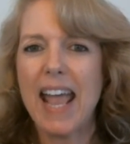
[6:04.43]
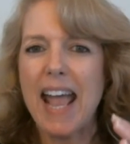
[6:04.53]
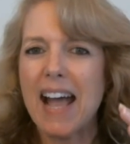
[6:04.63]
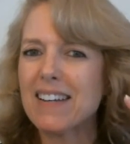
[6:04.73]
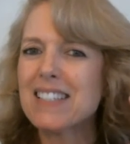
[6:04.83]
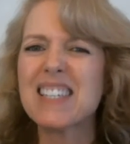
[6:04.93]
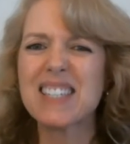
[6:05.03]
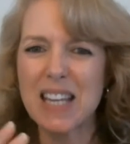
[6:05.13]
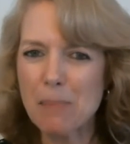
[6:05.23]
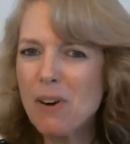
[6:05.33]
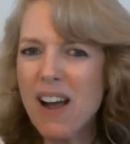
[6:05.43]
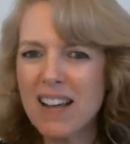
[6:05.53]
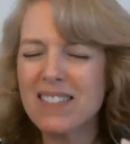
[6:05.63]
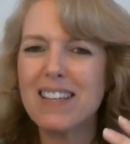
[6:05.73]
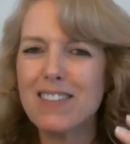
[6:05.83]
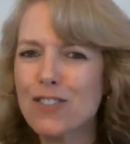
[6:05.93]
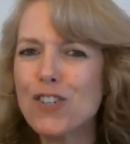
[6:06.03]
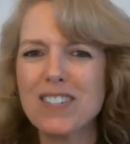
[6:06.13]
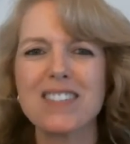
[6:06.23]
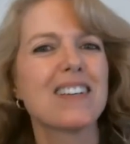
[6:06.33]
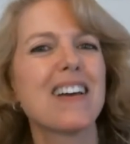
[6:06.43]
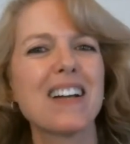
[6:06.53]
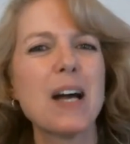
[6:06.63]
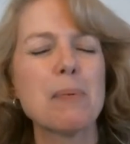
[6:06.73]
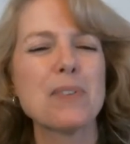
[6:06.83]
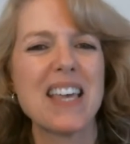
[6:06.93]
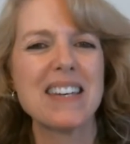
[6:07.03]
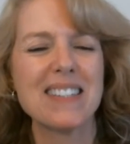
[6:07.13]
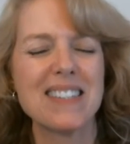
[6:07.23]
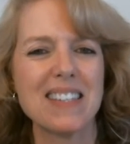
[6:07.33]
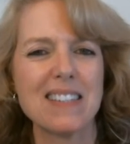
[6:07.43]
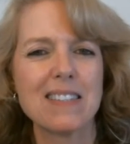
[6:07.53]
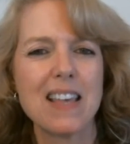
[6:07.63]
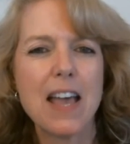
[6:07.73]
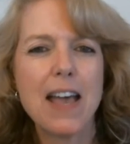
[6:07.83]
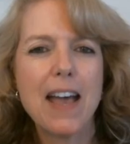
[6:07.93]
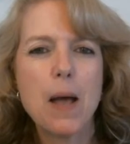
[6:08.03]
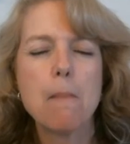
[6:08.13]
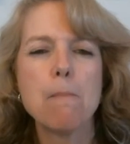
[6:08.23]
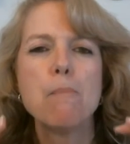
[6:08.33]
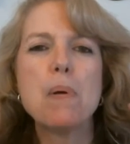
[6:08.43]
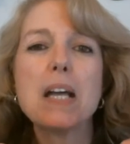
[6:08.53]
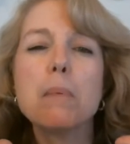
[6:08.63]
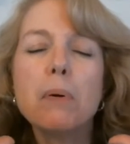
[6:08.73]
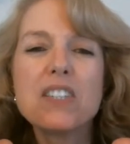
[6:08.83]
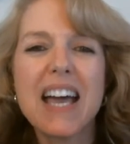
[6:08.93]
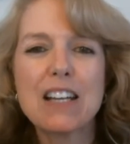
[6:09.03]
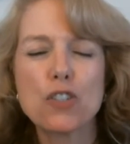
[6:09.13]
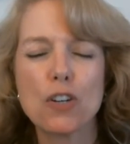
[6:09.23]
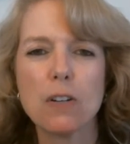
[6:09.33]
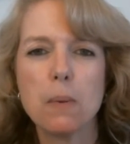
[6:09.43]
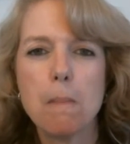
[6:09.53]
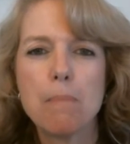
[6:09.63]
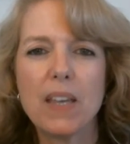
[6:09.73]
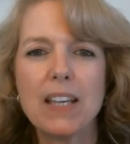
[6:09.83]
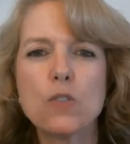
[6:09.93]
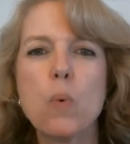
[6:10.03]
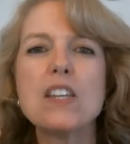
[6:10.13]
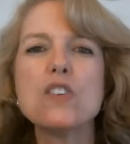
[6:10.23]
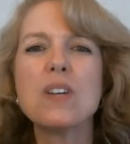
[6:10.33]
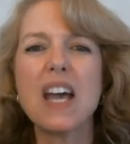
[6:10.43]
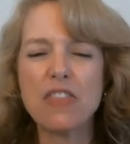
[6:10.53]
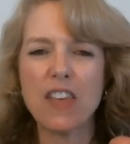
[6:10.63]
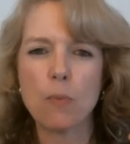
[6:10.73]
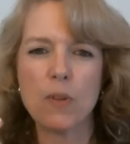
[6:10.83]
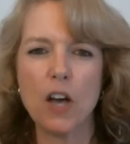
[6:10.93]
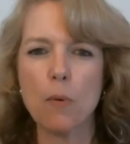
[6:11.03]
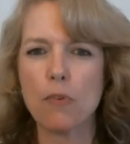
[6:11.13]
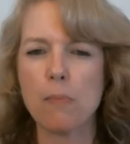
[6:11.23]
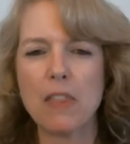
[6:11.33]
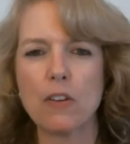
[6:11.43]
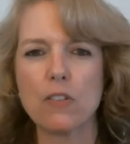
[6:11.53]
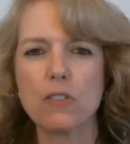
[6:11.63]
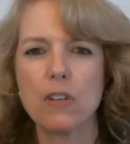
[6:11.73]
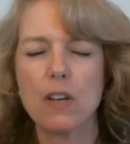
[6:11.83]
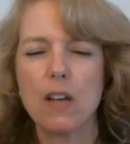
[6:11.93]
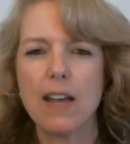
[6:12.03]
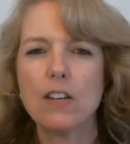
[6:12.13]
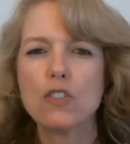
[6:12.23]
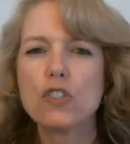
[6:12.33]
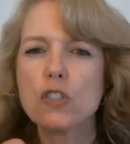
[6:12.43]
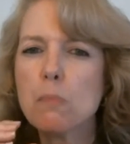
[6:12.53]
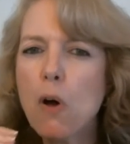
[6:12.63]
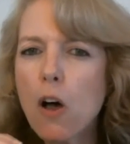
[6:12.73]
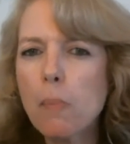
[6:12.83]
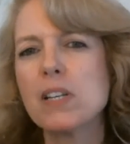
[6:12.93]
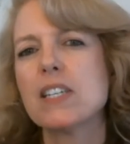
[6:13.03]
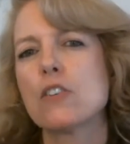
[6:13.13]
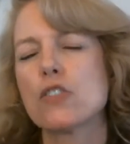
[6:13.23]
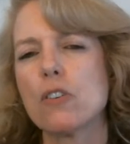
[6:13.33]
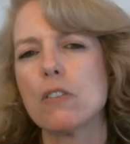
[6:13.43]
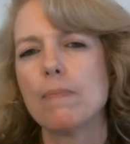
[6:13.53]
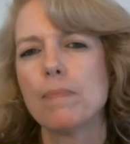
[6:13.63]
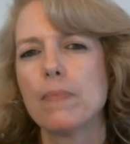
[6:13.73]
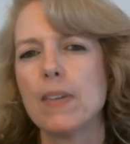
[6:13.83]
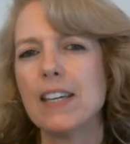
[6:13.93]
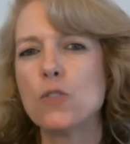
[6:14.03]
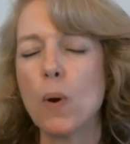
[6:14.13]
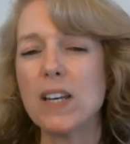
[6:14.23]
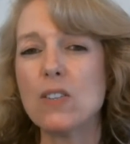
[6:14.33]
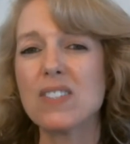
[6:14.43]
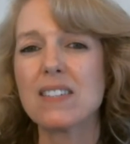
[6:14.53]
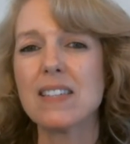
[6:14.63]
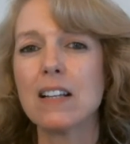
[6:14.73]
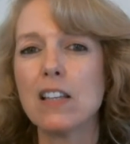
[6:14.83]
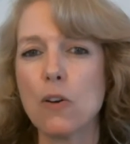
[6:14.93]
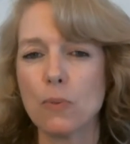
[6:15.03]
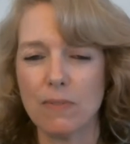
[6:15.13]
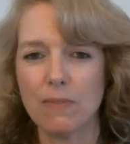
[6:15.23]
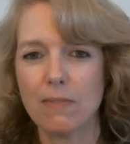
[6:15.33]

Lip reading: And to summarize it in just a couple sentences, big potential is when you get there with help from others. Small potential is when you succeed alone.